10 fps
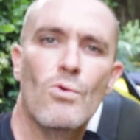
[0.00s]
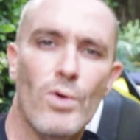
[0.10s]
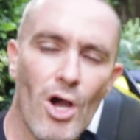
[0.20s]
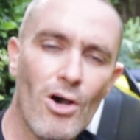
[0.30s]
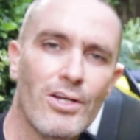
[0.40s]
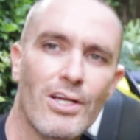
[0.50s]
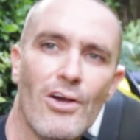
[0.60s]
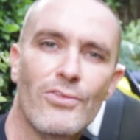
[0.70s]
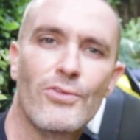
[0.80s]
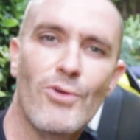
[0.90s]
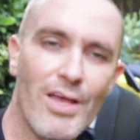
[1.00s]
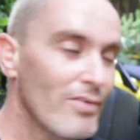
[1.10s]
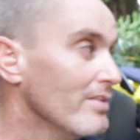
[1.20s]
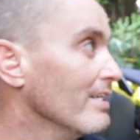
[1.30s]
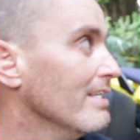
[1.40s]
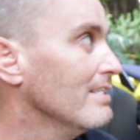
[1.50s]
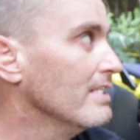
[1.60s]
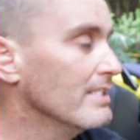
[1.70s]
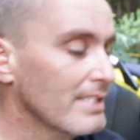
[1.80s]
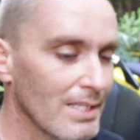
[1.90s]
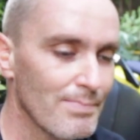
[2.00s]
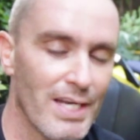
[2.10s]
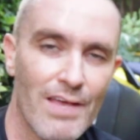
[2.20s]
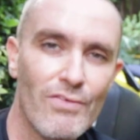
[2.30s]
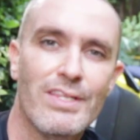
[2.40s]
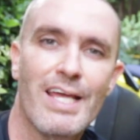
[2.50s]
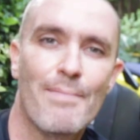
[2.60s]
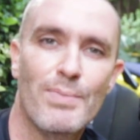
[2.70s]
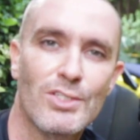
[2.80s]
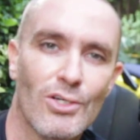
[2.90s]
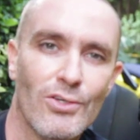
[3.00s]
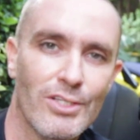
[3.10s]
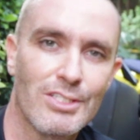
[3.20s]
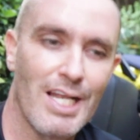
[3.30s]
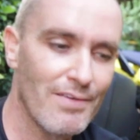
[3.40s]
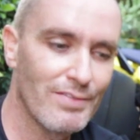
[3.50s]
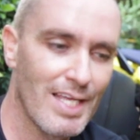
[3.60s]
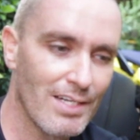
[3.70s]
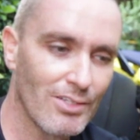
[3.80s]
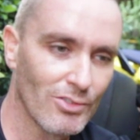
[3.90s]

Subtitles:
We are going to go through everything in detail, but everything happens on this left-hand